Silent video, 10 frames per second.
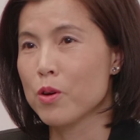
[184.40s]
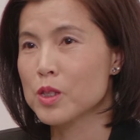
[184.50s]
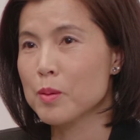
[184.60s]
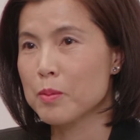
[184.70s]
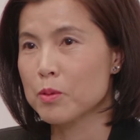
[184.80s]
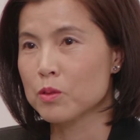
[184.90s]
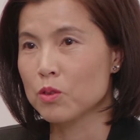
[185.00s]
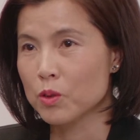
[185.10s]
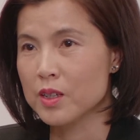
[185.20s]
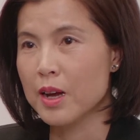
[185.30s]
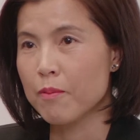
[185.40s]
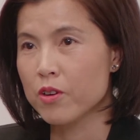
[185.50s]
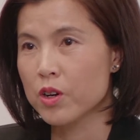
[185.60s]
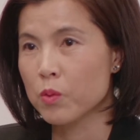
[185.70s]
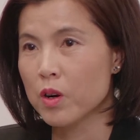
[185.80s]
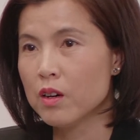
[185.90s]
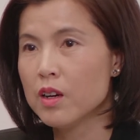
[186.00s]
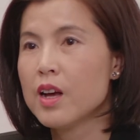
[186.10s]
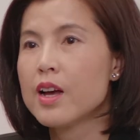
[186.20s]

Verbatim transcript: most people do adapt very well